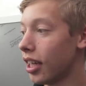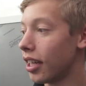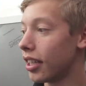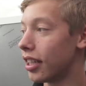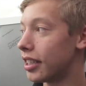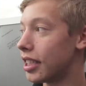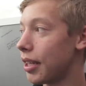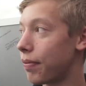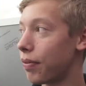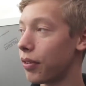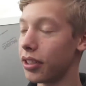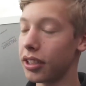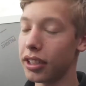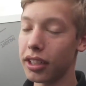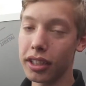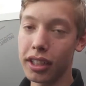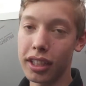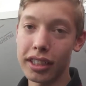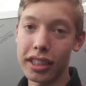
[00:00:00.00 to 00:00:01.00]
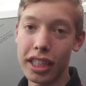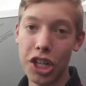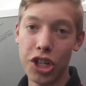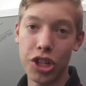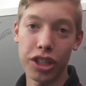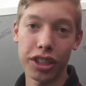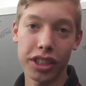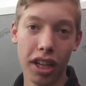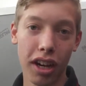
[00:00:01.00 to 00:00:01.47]
the different
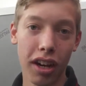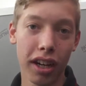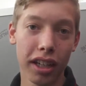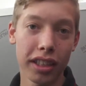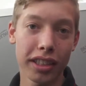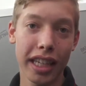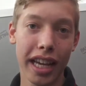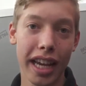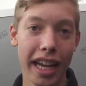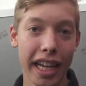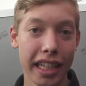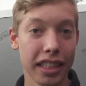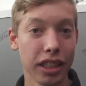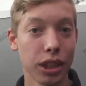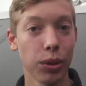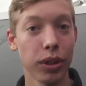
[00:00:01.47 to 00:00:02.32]
condition tyres get heated